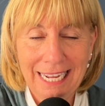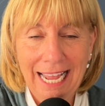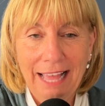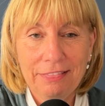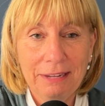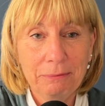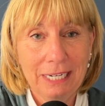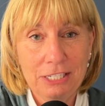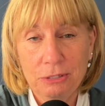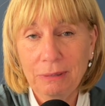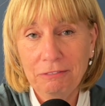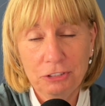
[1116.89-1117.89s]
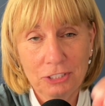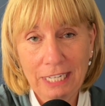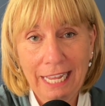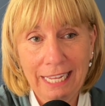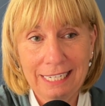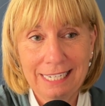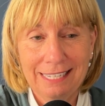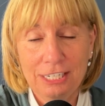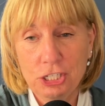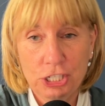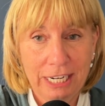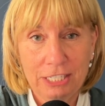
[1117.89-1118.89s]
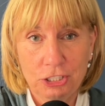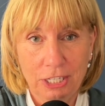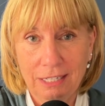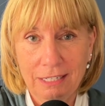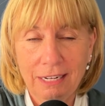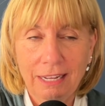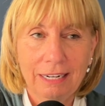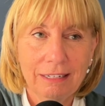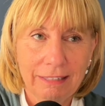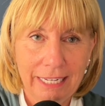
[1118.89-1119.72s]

And then what I do after 10 is I change it, and